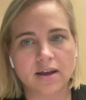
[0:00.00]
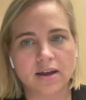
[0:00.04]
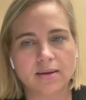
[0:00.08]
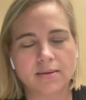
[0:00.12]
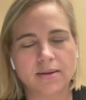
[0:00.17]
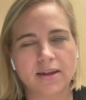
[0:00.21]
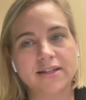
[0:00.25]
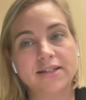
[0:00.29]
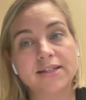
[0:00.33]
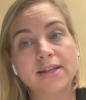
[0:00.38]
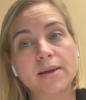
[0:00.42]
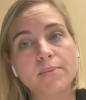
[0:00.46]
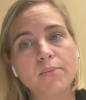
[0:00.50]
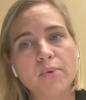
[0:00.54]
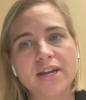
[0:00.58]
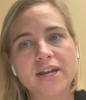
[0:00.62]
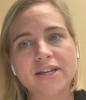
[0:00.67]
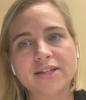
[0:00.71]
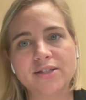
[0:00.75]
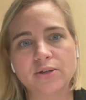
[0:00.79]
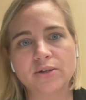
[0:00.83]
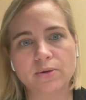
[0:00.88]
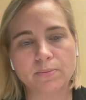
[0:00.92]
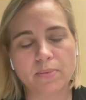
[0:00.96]
in some ways,
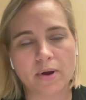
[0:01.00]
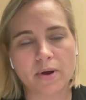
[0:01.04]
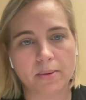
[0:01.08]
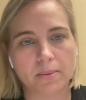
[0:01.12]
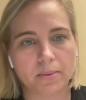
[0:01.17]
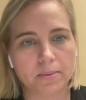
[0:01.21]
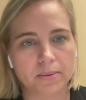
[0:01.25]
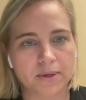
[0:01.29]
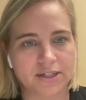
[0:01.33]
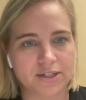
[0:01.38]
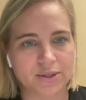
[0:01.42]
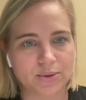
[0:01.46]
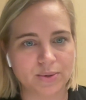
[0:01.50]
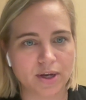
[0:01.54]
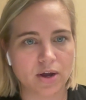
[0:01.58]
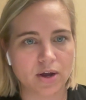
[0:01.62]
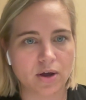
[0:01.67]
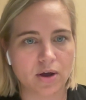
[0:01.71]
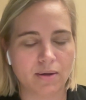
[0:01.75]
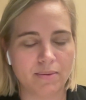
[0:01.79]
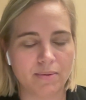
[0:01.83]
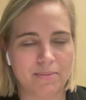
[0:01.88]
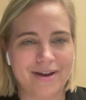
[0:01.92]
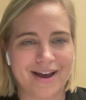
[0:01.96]
you're probably doing
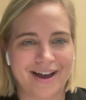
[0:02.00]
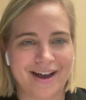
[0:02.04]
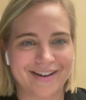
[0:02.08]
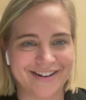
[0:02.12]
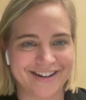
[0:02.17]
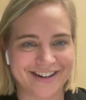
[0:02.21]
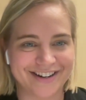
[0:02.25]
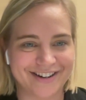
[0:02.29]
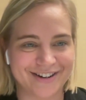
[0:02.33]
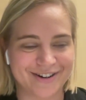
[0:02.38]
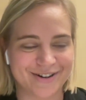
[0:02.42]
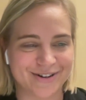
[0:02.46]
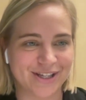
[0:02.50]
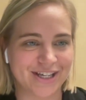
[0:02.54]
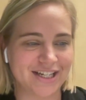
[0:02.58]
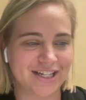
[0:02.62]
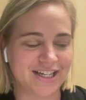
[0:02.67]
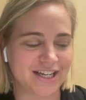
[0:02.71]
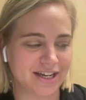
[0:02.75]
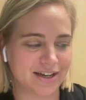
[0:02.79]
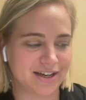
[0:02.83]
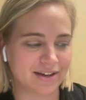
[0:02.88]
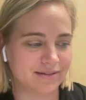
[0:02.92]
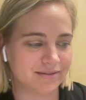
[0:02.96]
all found in early
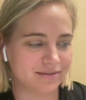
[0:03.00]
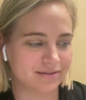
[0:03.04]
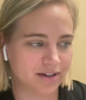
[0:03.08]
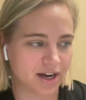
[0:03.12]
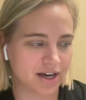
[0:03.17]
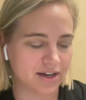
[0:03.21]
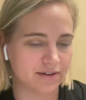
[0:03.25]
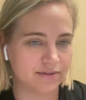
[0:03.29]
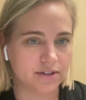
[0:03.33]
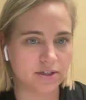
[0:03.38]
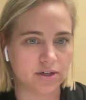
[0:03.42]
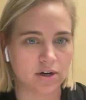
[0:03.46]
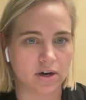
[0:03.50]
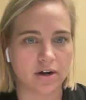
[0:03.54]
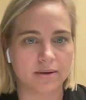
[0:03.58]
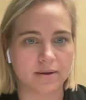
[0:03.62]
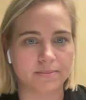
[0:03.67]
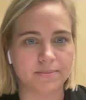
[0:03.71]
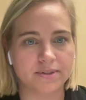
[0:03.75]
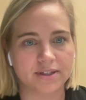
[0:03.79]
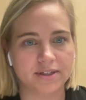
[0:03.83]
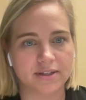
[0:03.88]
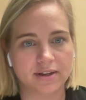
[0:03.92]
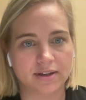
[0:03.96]
day kind of
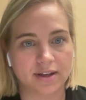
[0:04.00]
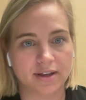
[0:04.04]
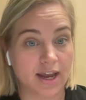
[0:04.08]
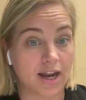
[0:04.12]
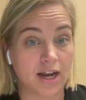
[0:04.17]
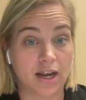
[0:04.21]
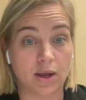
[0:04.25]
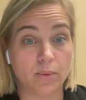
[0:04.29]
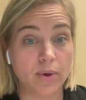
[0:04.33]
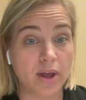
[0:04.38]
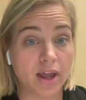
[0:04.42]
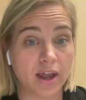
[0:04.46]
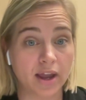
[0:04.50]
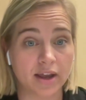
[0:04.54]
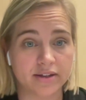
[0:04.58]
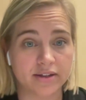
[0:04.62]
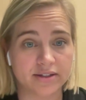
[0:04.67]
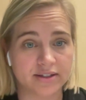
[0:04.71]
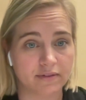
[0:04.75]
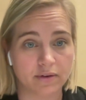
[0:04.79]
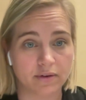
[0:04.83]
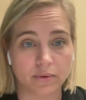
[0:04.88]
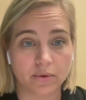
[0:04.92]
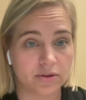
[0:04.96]
startups anyway, because
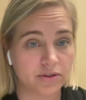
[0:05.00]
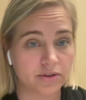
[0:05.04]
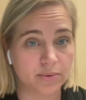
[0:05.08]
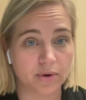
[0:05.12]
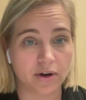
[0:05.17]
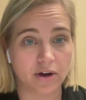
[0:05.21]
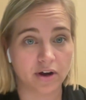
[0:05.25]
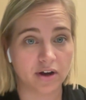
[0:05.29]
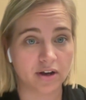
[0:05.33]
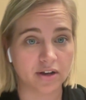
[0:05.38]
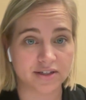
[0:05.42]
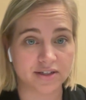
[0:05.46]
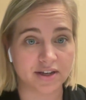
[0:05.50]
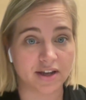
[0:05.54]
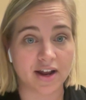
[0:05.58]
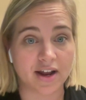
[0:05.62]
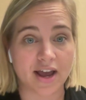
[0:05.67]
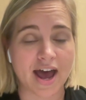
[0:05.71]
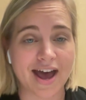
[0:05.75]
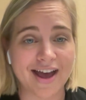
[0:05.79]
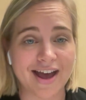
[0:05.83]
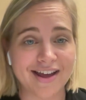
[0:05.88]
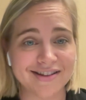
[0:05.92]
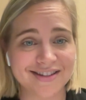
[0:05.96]
everyone's wearing a ton of
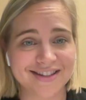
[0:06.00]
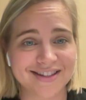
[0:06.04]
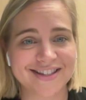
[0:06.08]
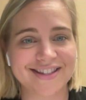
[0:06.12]
hats.